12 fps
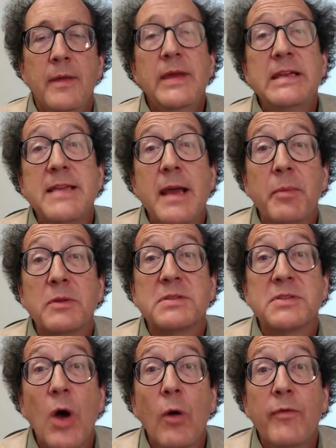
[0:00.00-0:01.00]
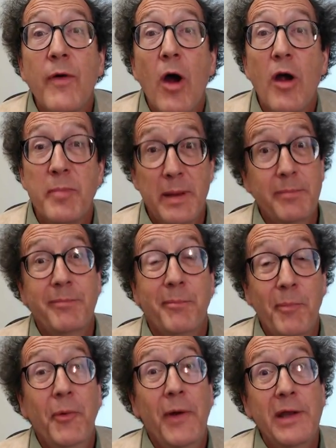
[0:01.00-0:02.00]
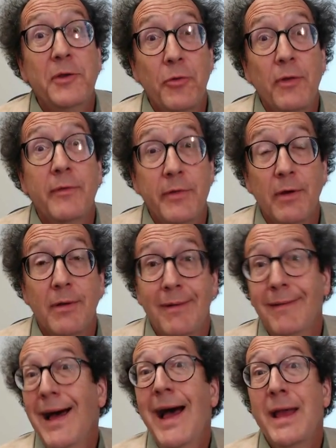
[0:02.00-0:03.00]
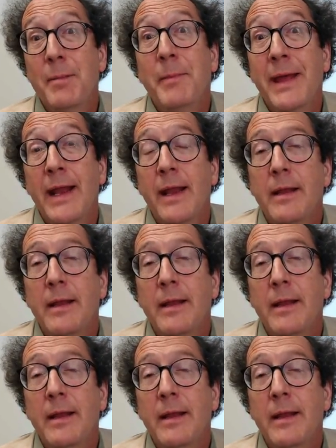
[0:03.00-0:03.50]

The examples so far have been pretty trivial, I admit